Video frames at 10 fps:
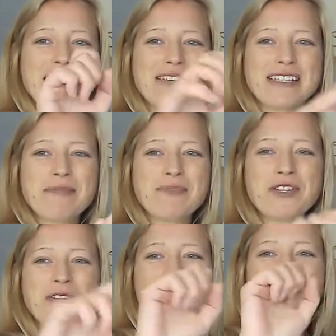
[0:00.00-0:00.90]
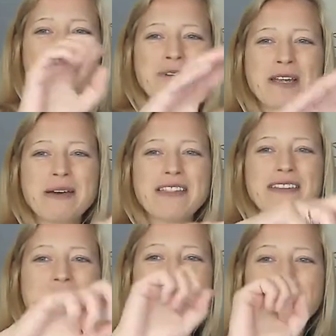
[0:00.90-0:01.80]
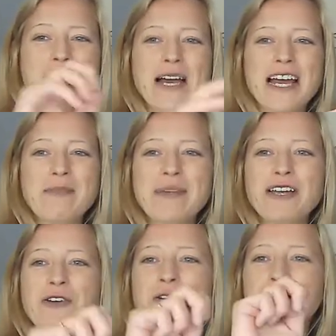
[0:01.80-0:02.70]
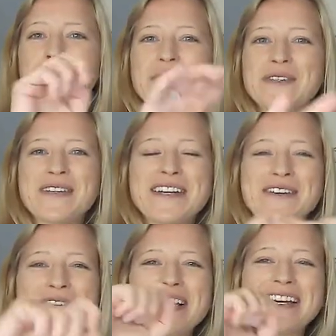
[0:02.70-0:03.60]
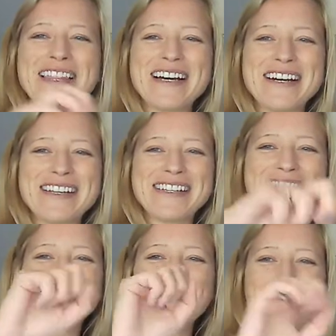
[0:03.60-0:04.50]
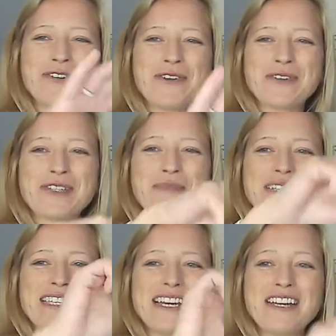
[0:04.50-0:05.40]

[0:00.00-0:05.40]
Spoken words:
some tutor talking about your hand being an octopus, and I quite like that idea that you're an octopus here,